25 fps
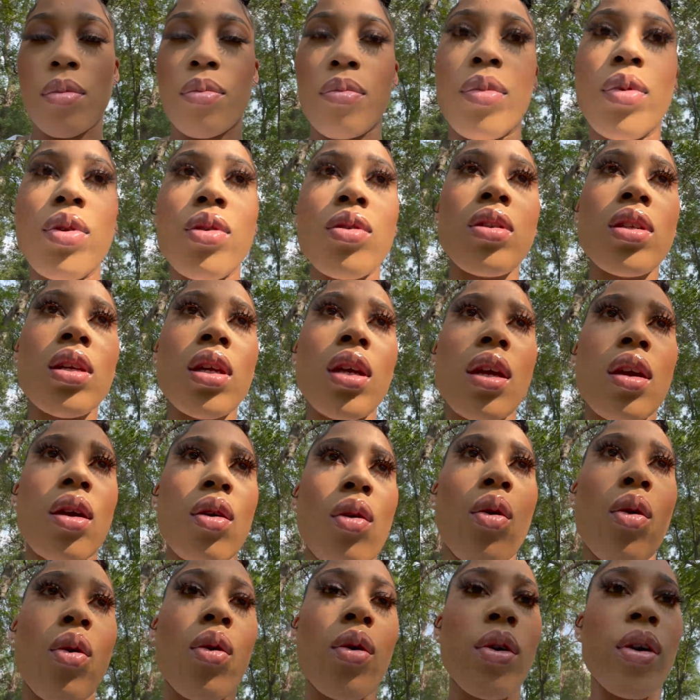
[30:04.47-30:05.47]
music
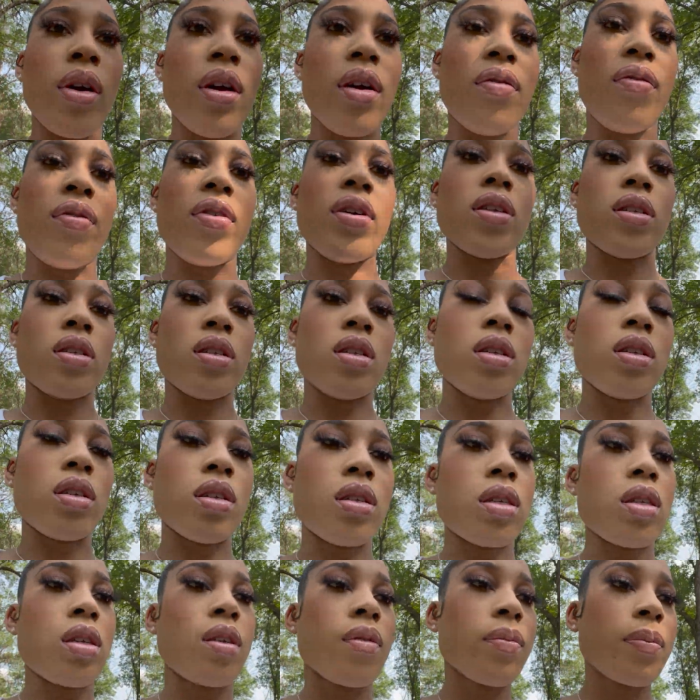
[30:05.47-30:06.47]
or if it's
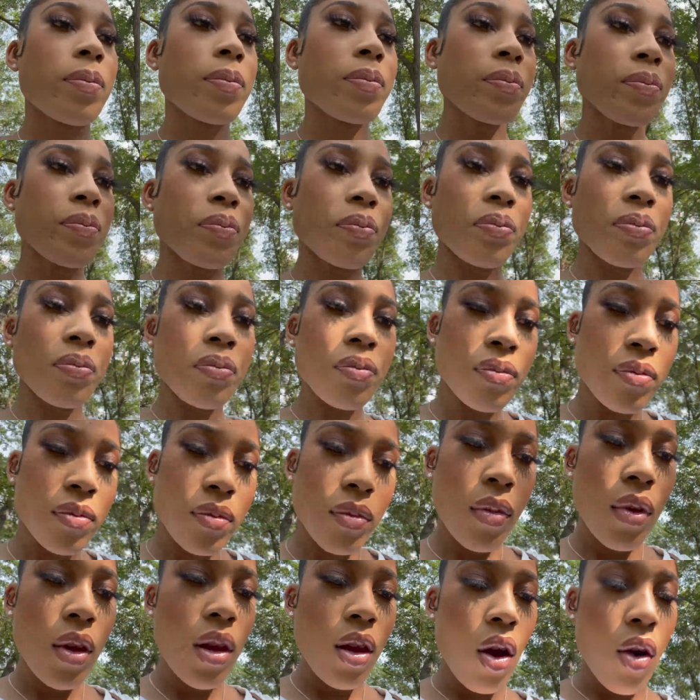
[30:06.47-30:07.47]
just
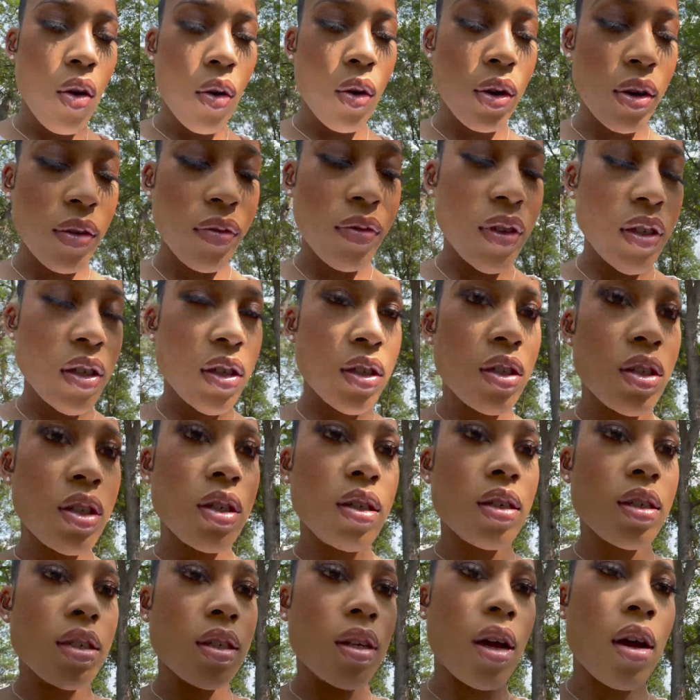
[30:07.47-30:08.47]
or if it's
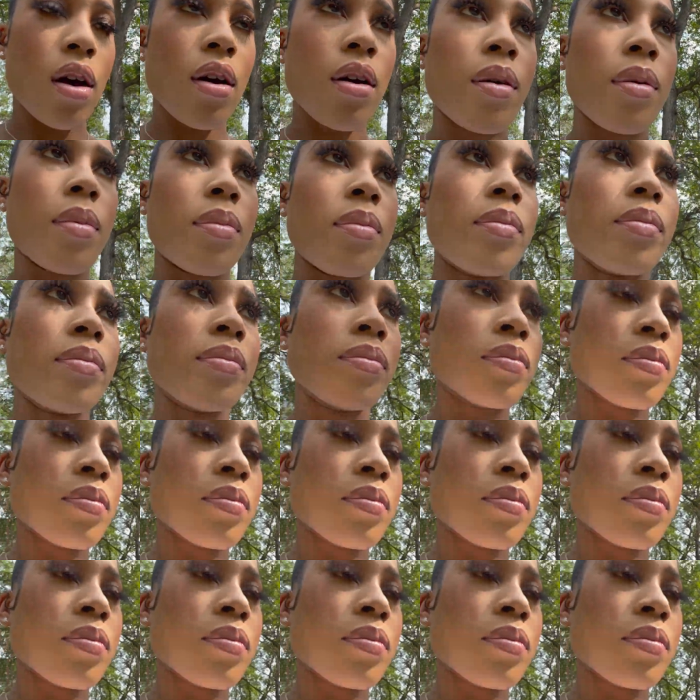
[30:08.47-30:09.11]
just um,